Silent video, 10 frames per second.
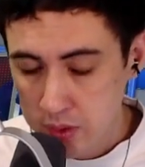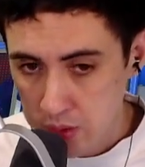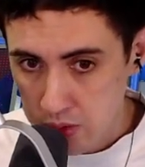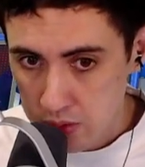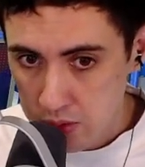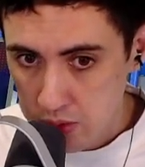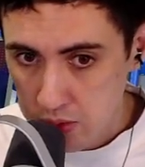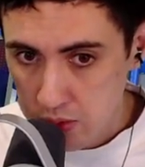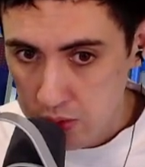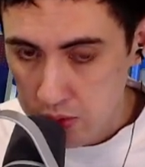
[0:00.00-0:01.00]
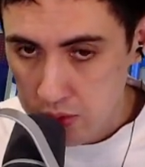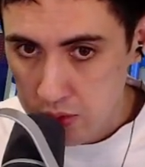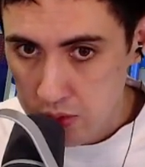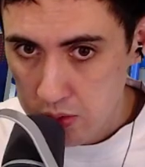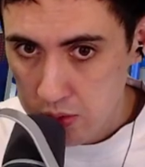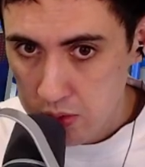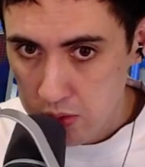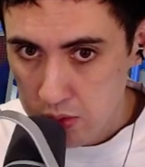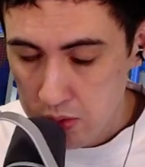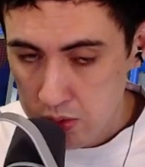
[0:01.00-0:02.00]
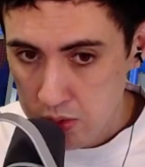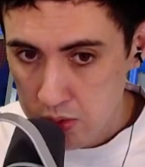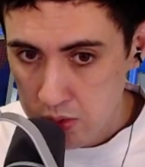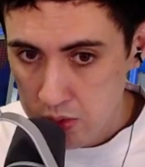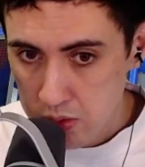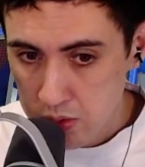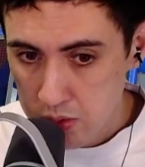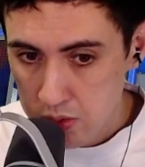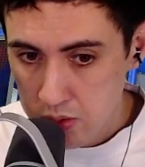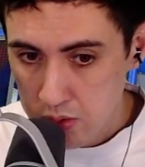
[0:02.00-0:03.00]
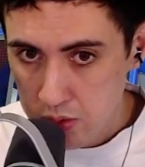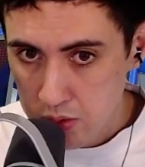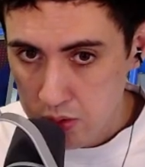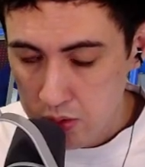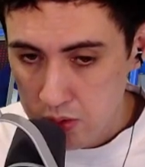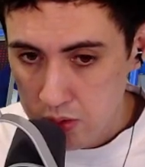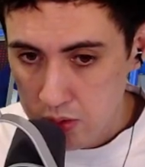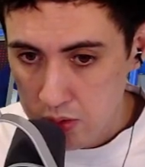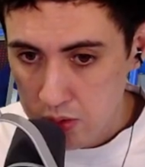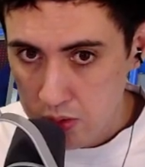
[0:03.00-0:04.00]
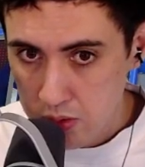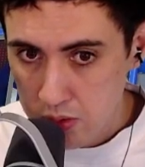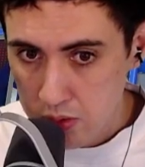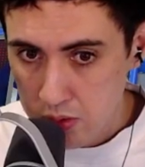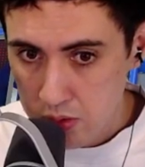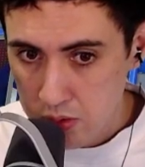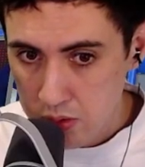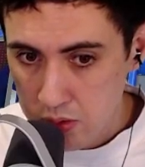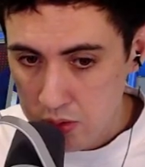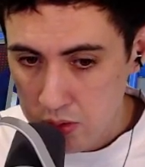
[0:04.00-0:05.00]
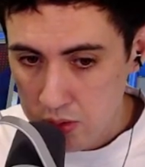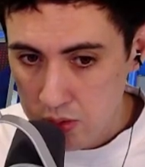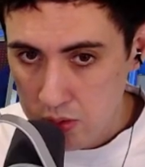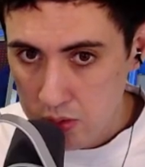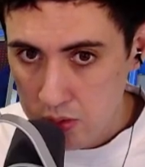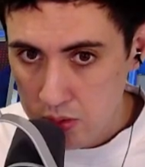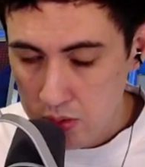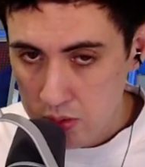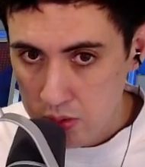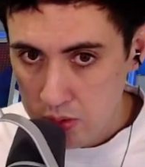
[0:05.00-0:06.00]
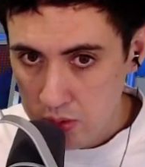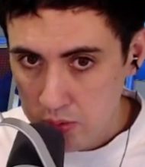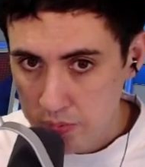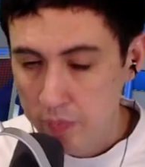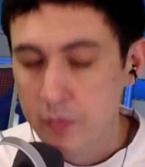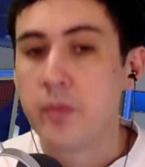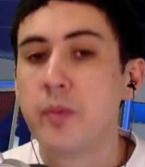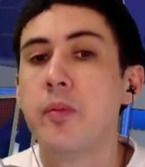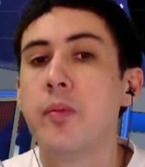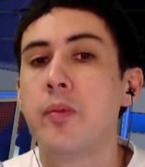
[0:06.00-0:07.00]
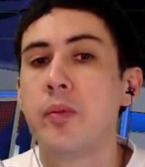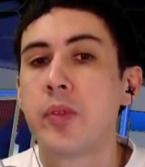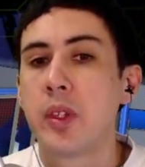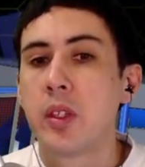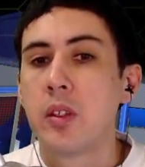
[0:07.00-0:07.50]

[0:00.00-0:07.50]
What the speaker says: Nothing is said.